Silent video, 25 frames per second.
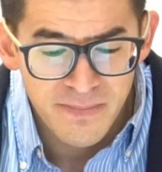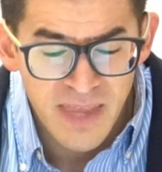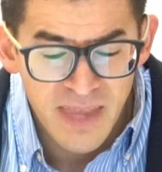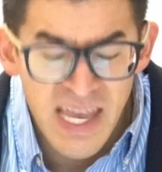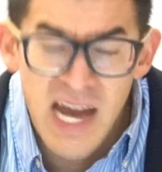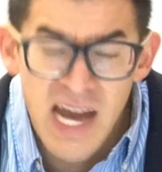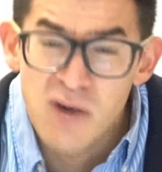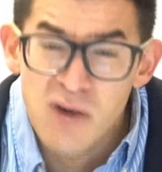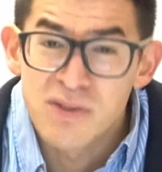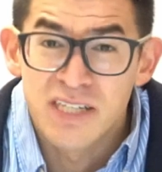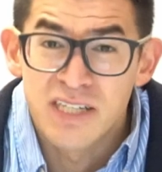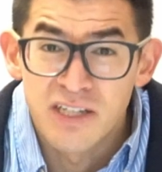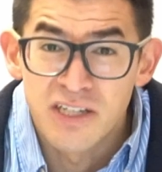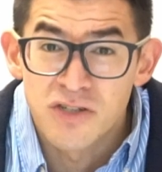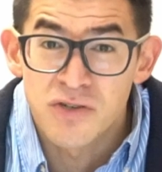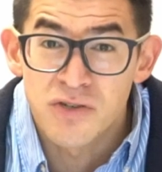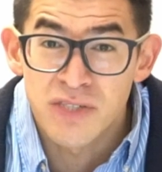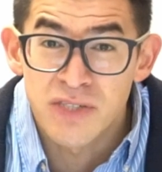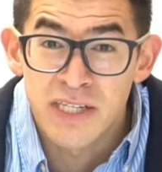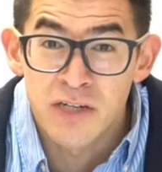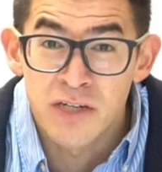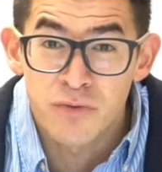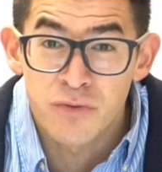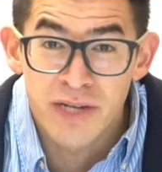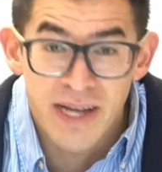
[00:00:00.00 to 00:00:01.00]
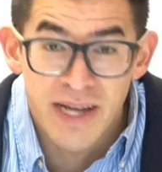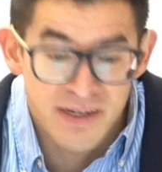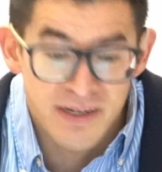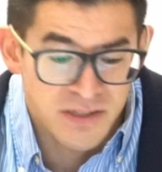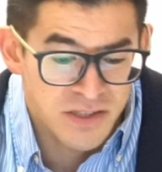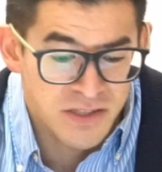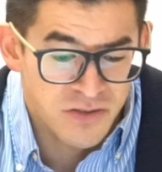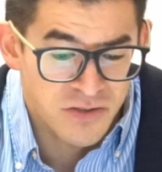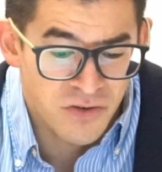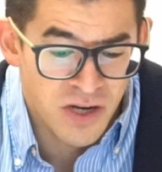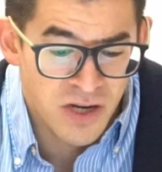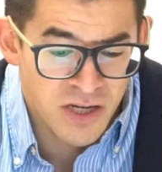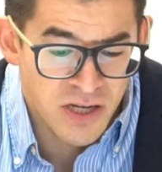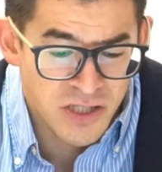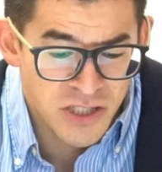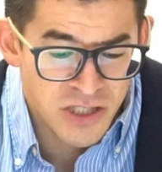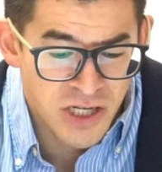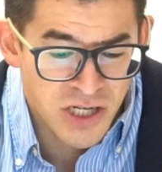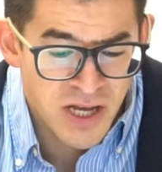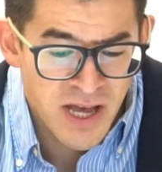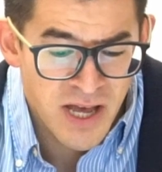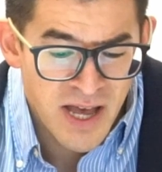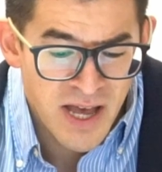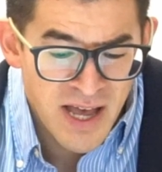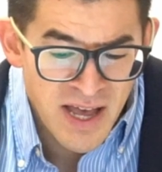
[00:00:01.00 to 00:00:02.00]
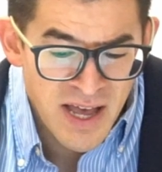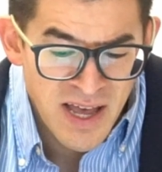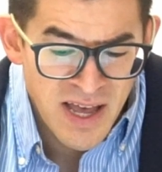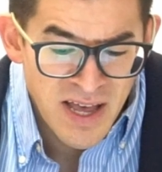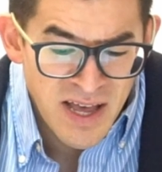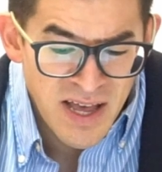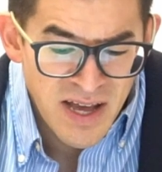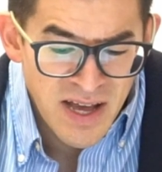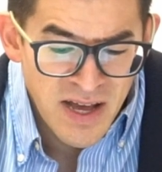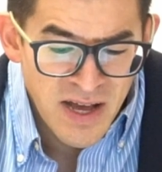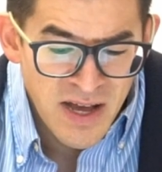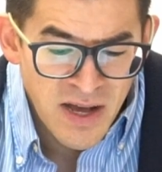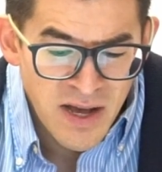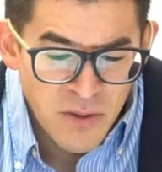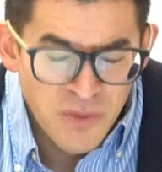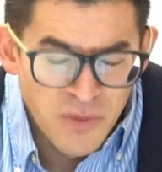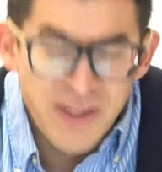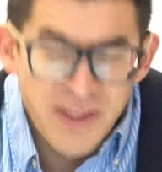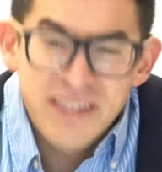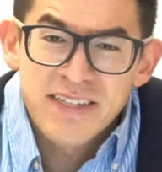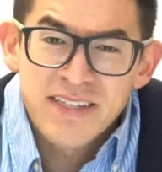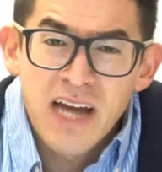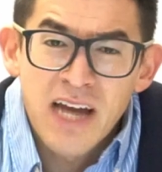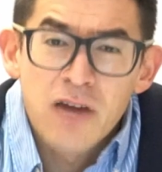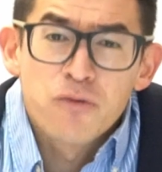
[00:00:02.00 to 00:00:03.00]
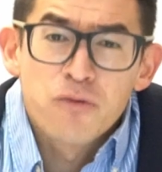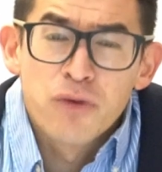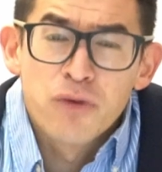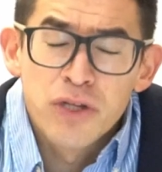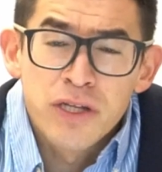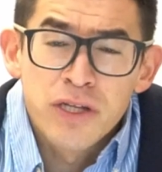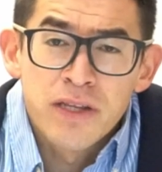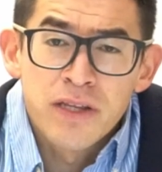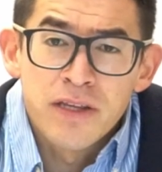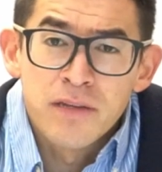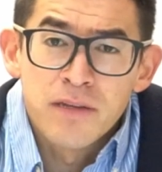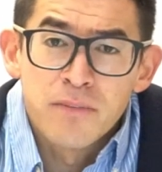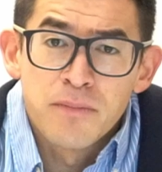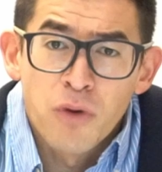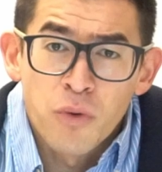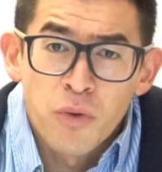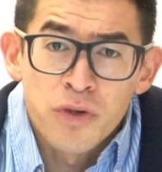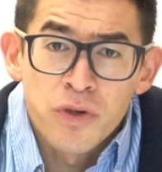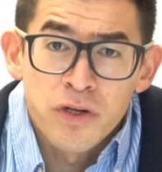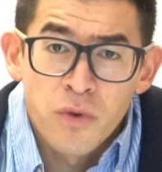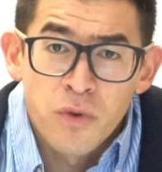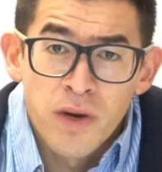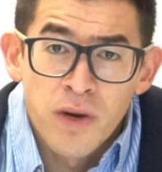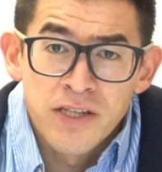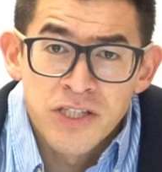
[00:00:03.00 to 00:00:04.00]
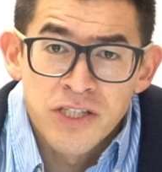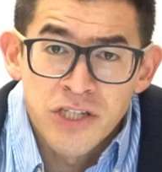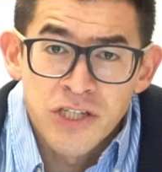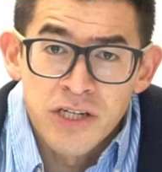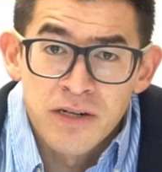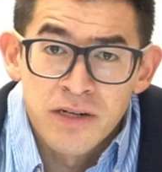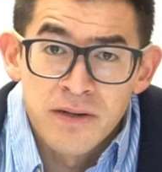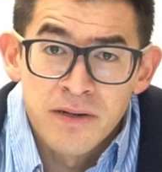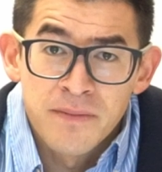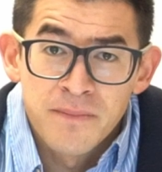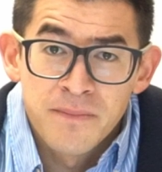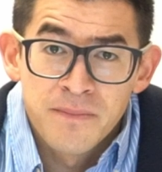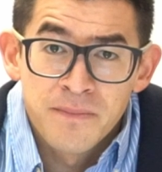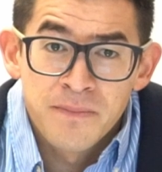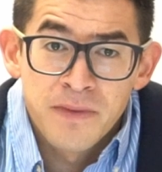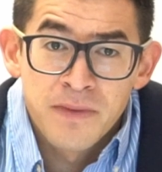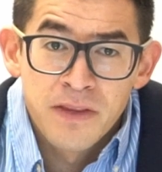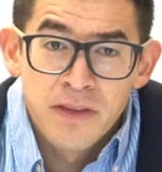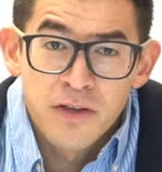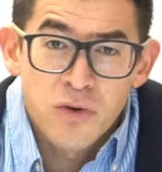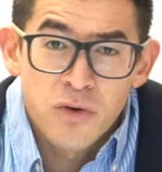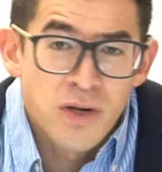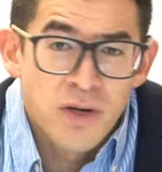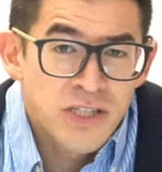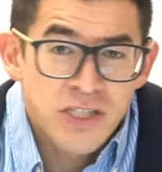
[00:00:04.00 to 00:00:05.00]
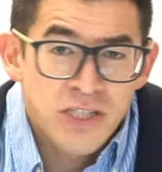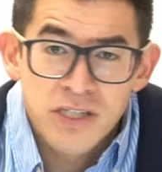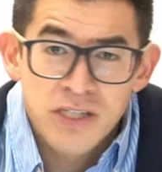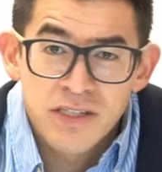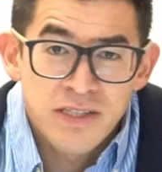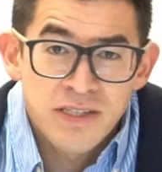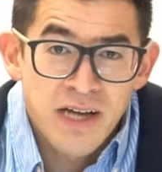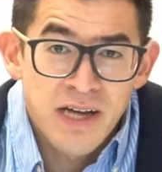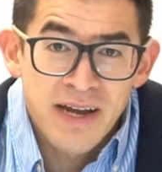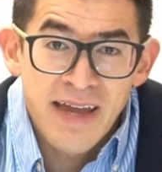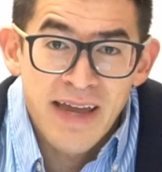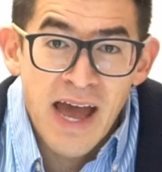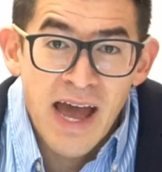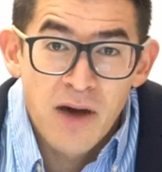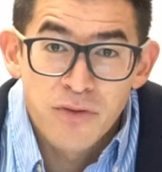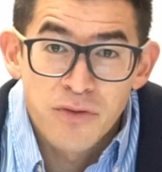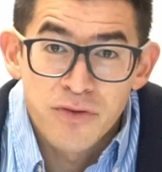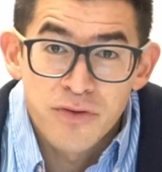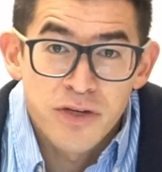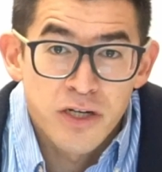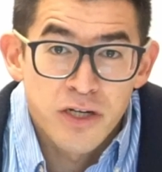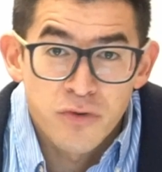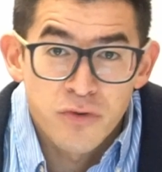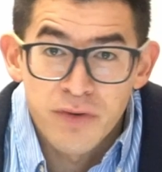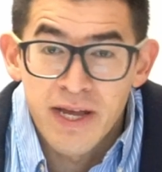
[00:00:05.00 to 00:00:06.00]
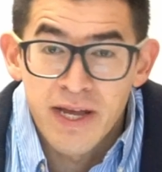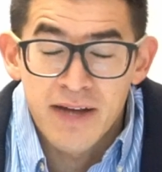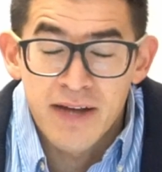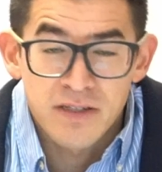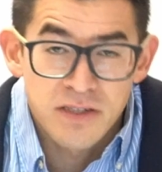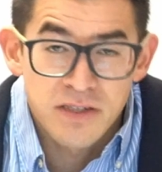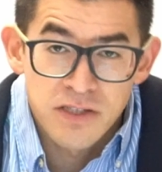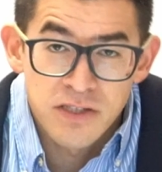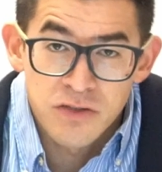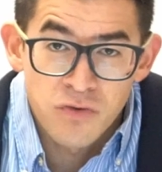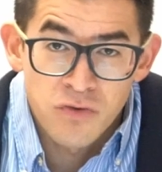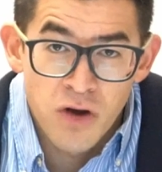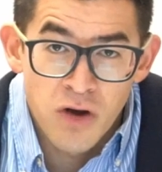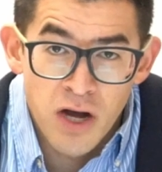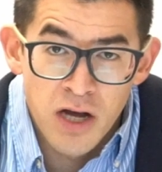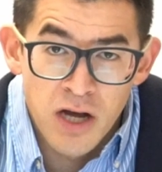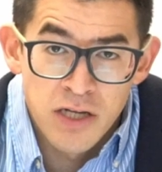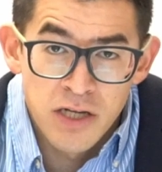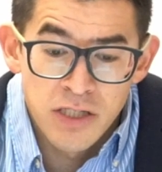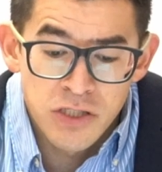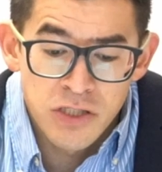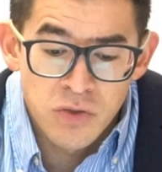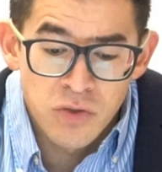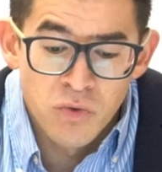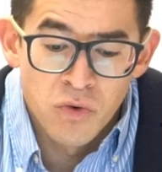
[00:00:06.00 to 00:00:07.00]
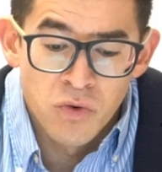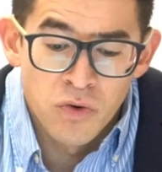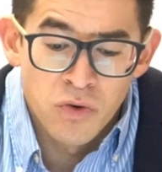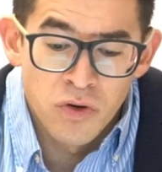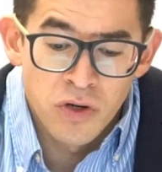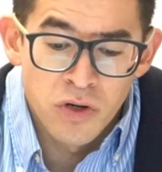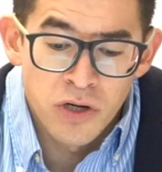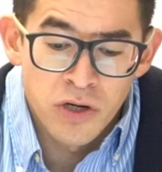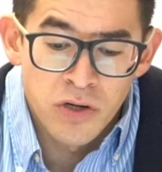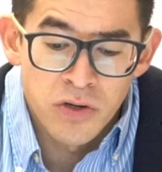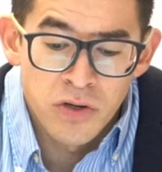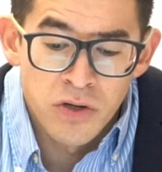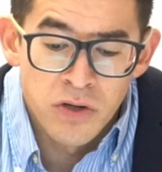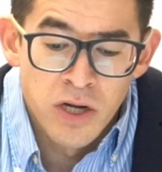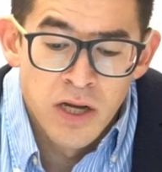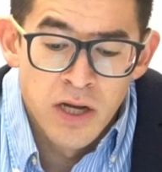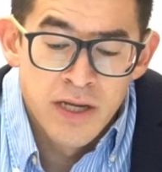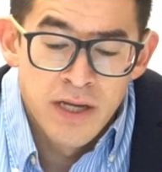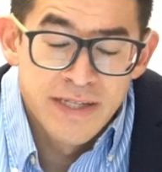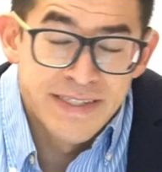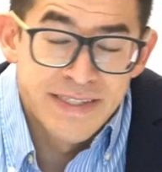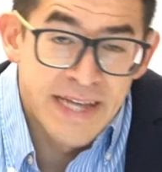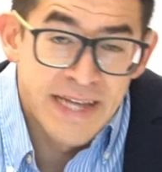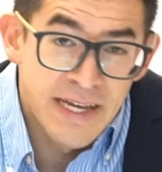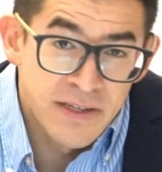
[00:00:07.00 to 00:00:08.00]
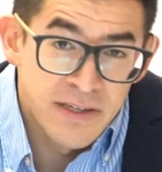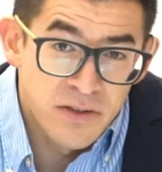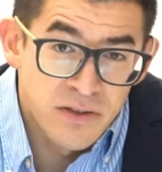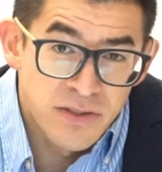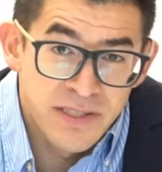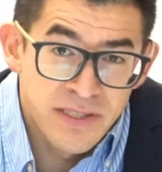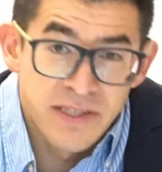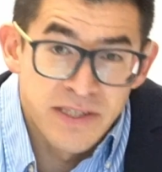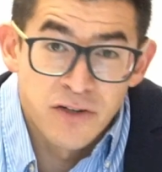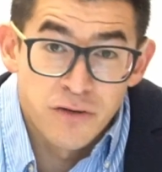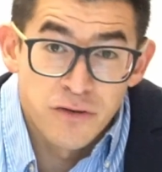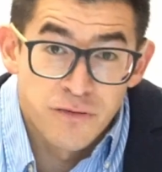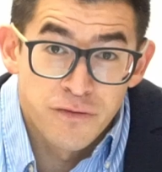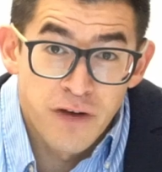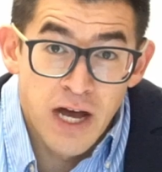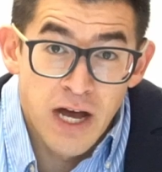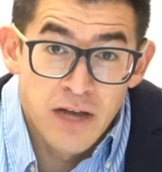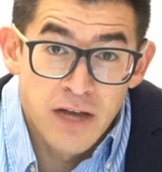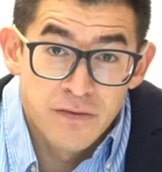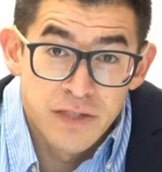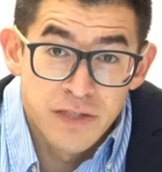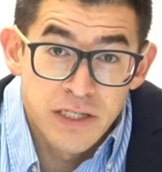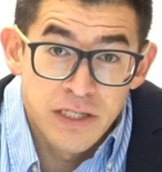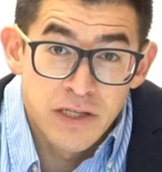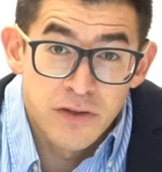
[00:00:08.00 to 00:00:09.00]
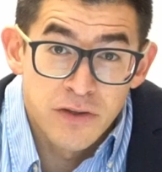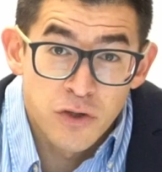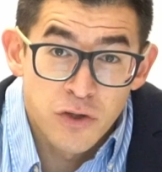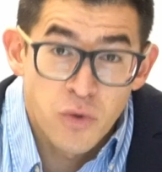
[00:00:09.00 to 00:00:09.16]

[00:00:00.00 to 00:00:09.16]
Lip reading: How are teachers going to react to Stronge? Well, that's not really the important question. The question is not how they're going to react to Stronge or Danielson or 5D.